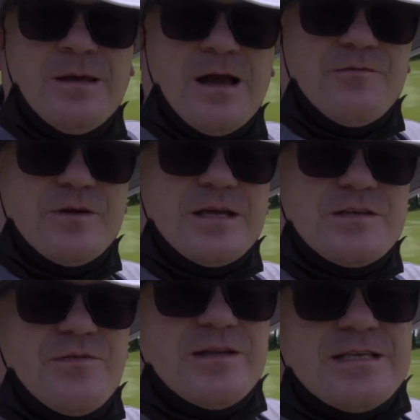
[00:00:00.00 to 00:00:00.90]
think
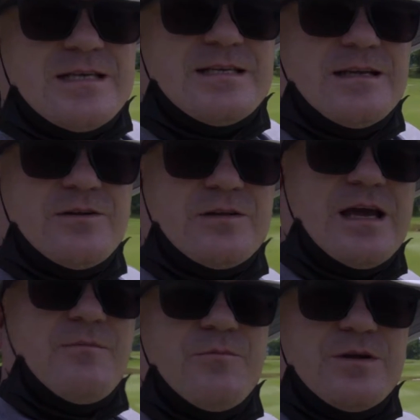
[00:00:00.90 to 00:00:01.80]
it's a fantastic little
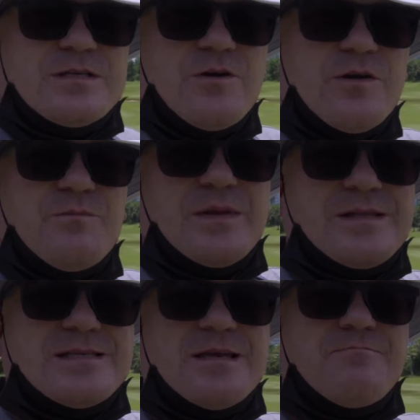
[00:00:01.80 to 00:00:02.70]
camera. It's got a
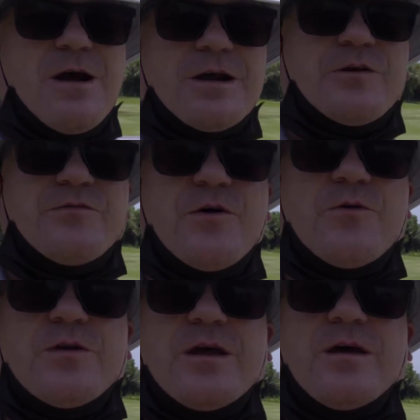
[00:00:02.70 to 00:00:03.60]
built-in
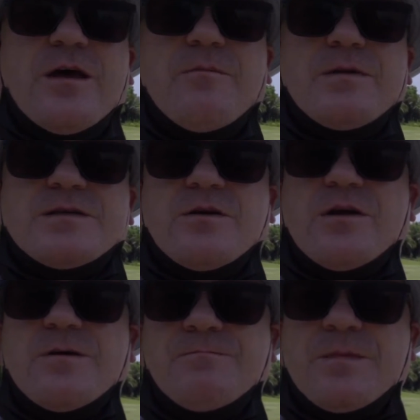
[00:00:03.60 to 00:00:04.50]
microphone.
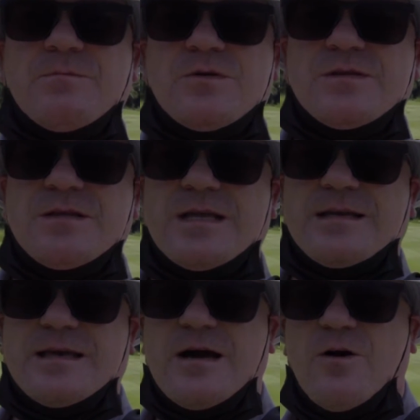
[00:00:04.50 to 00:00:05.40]
I'm using the
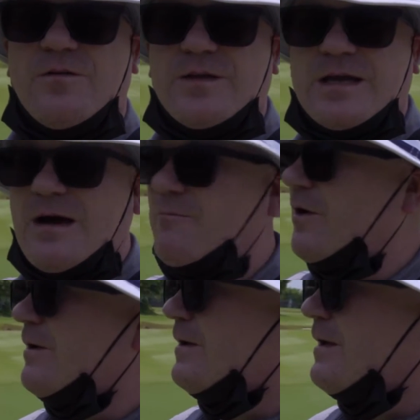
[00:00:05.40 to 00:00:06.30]
dead cat on the
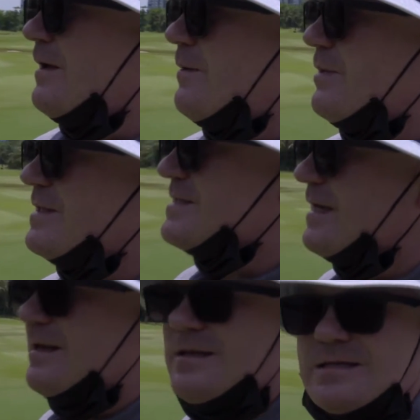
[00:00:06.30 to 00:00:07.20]
camera
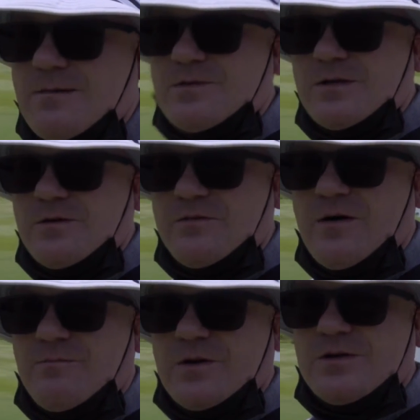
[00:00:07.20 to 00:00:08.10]
built-in. It's absolutely
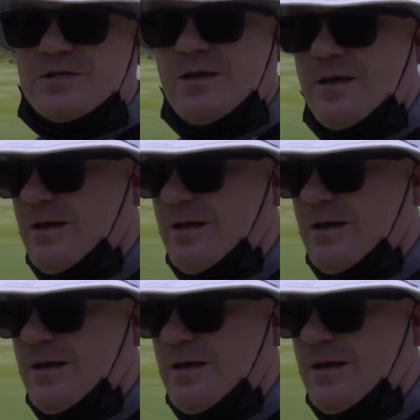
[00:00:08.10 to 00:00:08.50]
fabulous.